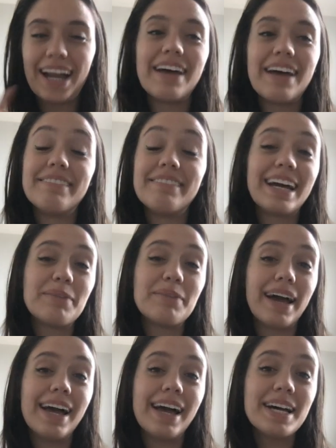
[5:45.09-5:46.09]
I invited my
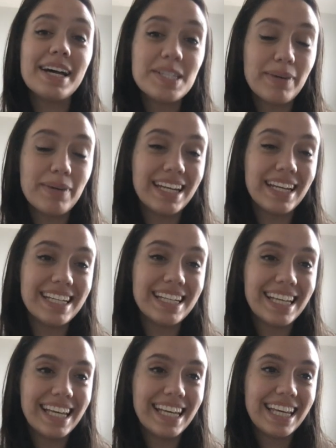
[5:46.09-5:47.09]
husband,
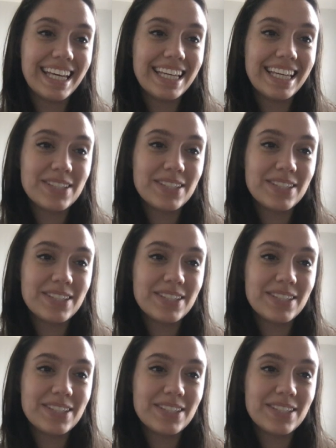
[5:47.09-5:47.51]
so